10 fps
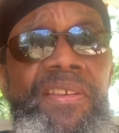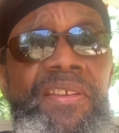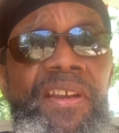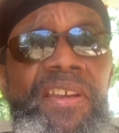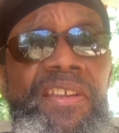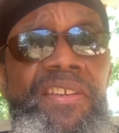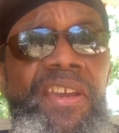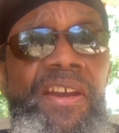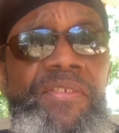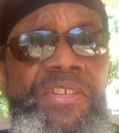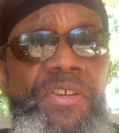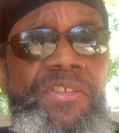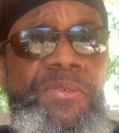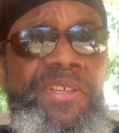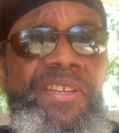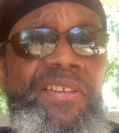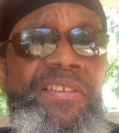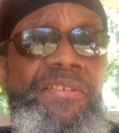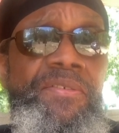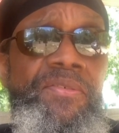I had to have a surgery
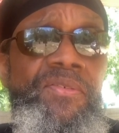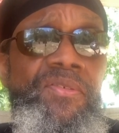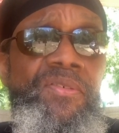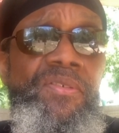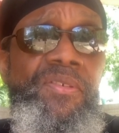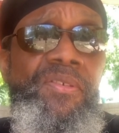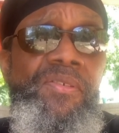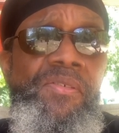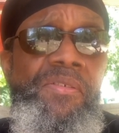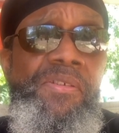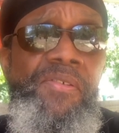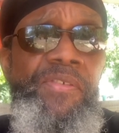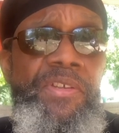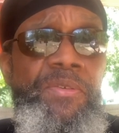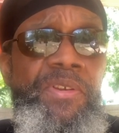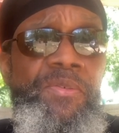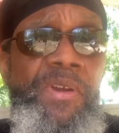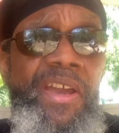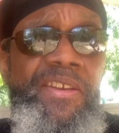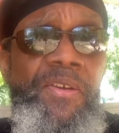done. For you who
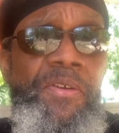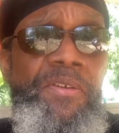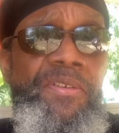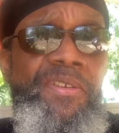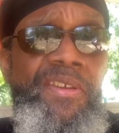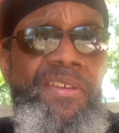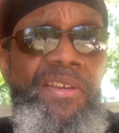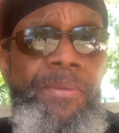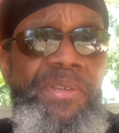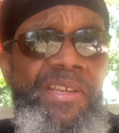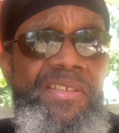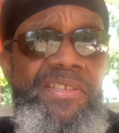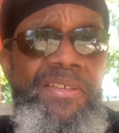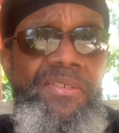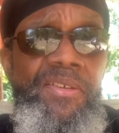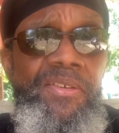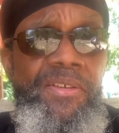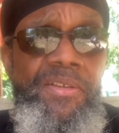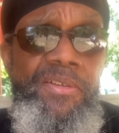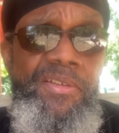hadn't heard any updates,
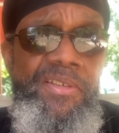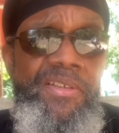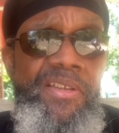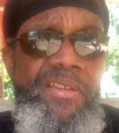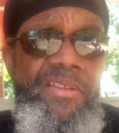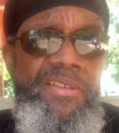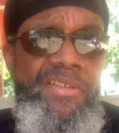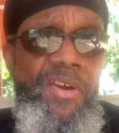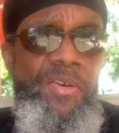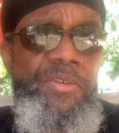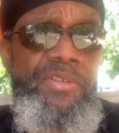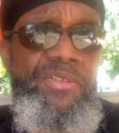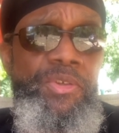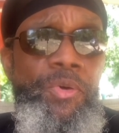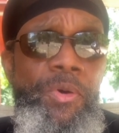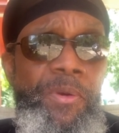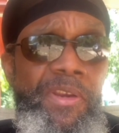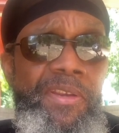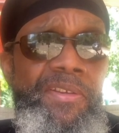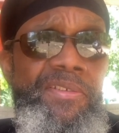it's called
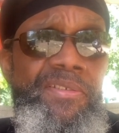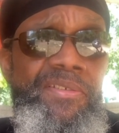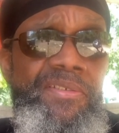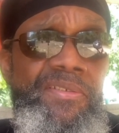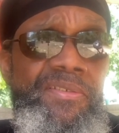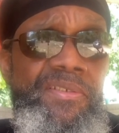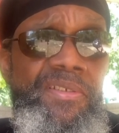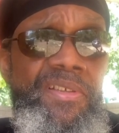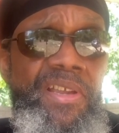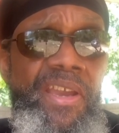TUNG. I